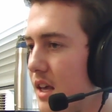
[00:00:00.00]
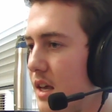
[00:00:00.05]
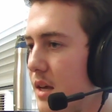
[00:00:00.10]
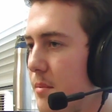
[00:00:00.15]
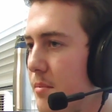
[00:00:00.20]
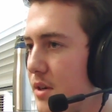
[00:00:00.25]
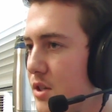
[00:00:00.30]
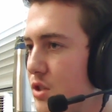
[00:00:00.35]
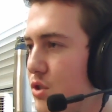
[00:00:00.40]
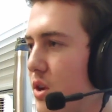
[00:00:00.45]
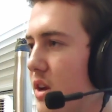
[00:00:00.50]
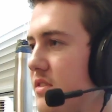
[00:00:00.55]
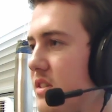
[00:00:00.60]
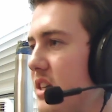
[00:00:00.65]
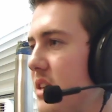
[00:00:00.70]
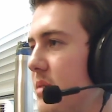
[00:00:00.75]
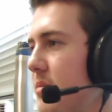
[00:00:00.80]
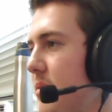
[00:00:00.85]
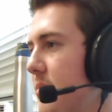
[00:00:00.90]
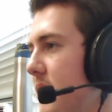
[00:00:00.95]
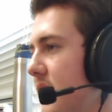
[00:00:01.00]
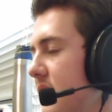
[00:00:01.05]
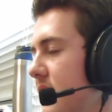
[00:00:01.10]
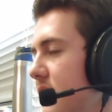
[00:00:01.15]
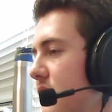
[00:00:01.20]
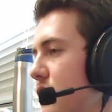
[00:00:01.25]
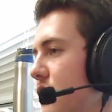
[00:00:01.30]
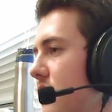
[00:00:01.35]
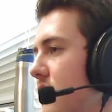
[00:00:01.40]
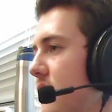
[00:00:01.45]
but you have to keep in mind that
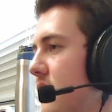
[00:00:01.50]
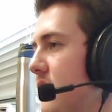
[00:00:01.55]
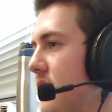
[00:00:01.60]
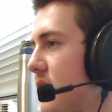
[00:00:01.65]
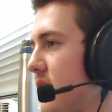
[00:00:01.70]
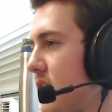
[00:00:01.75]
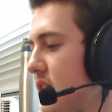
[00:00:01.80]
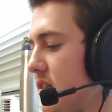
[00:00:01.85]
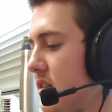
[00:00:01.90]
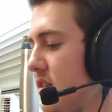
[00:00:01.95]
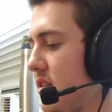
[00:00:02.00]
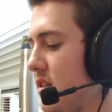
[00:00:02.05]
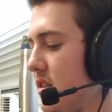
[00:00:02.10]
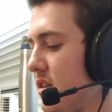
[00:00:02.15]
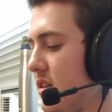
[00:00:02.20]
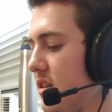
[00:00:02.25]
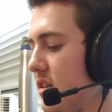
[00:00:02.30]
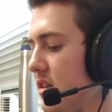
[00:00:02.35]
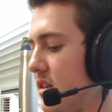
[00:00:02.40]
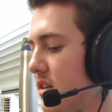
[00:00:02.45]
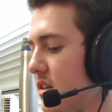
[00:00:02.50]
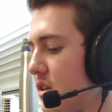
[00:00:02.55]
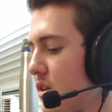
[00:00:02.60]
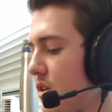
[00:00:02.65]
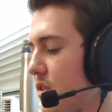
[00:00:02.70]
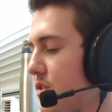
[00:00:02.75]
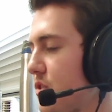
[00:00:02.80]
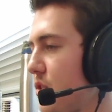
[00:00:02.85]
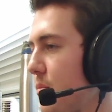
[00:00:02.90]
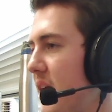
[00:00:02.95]
you're
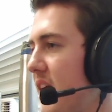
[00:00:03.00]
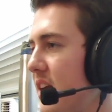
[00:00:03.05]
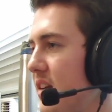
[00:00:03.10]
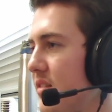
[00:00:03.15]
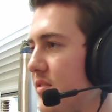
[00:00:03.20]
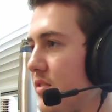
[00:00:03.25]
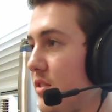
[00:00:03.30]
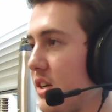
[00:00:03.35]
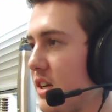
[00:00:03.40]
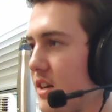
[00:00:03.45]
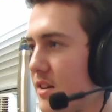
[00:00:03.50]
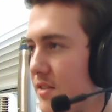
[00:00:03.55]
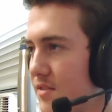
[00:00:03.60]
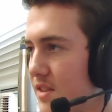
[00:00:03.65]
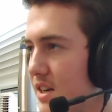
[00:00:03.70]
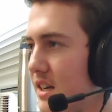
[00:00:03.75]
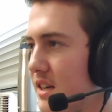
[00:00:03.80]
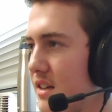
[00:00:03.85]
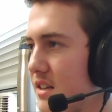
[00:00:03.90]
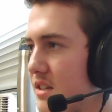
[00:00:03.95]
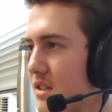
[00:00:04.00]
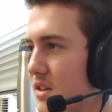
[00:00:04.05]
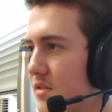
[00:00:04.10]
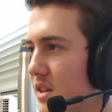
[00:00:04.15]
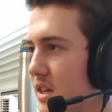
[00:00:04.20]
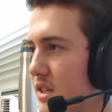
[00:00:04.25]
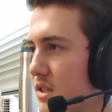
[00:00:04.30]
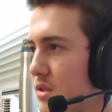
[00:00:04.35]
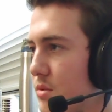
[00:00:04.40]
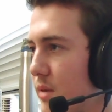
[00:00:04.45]
also paying for the convenience of
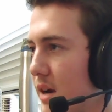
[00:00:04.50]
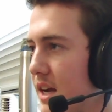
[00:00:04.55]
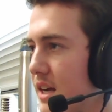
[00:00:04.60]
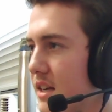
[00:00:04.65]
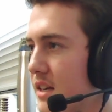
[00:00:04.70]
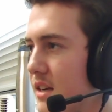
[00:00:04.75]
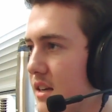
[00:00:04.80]
this, right?